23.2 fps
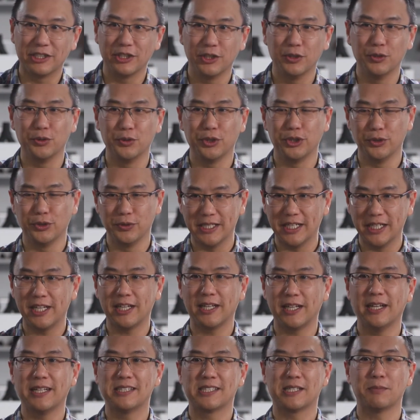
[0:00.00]
You did
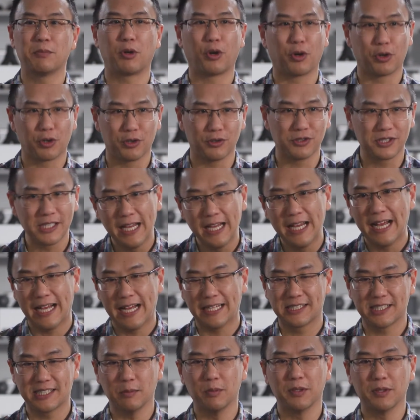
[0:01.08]
hit some hurdles,
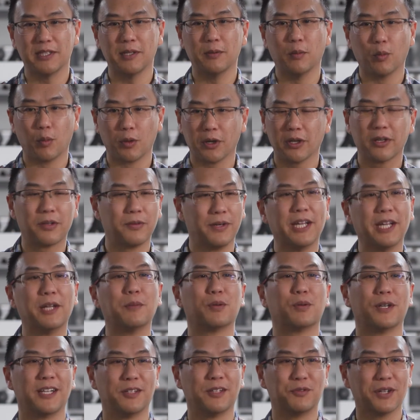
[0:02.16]
and some of them were 3D
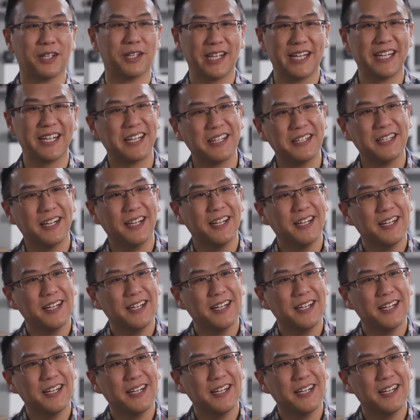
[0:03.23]
printing related.